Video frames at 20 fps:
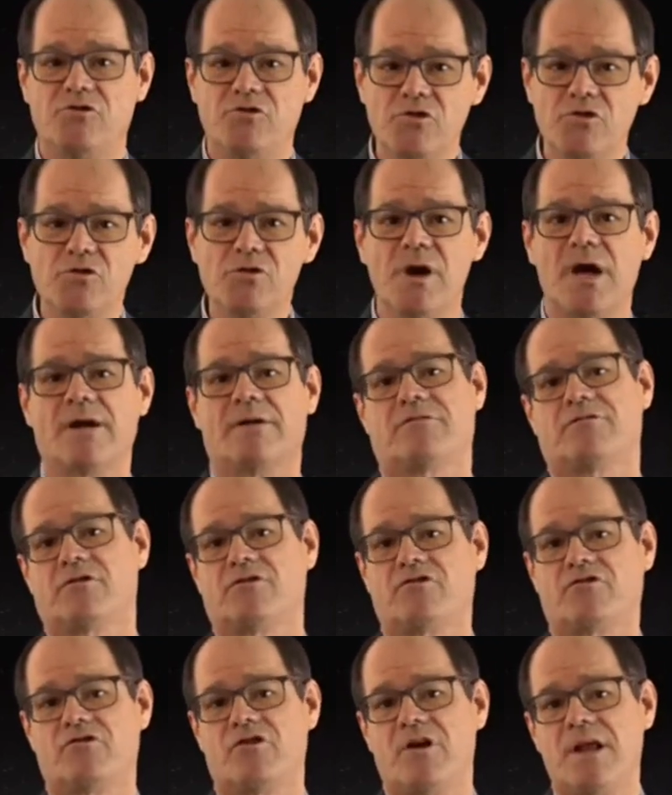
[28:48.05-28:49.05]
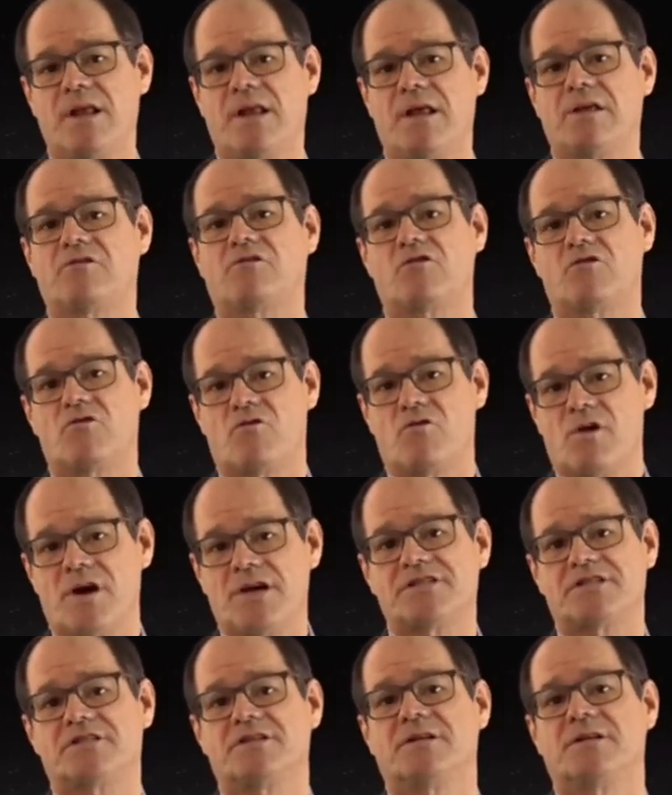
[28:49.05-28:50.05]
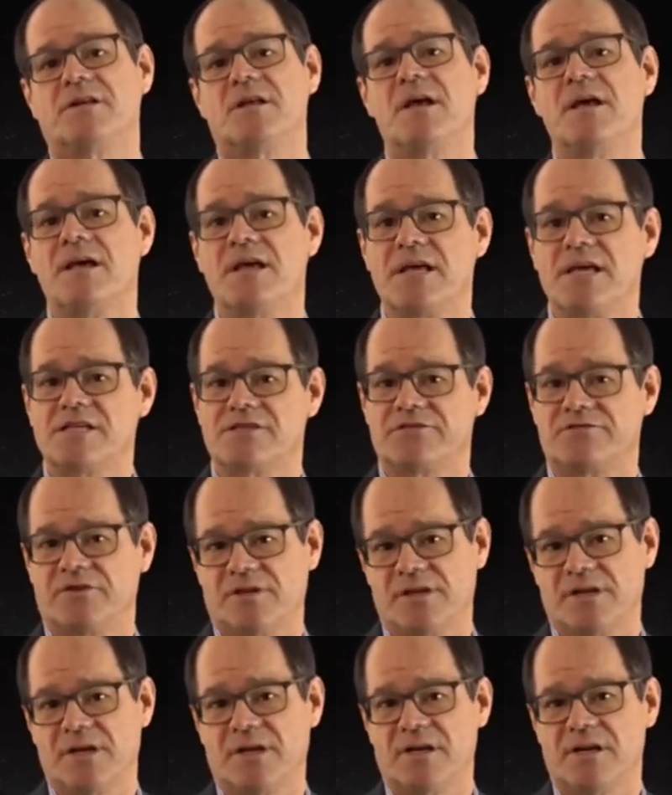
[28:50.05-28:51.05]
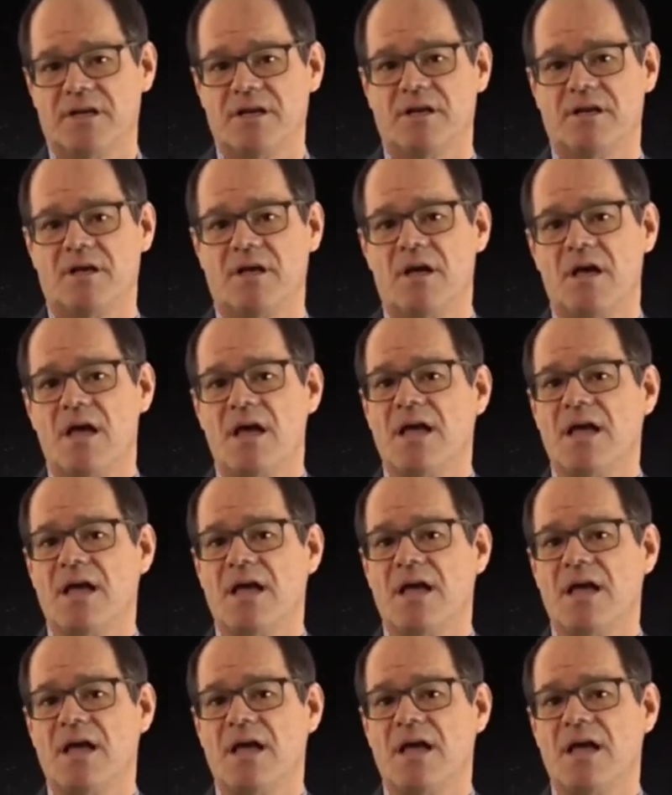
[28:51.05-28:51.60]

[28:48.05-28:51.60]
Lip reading: do have the training to question its validity.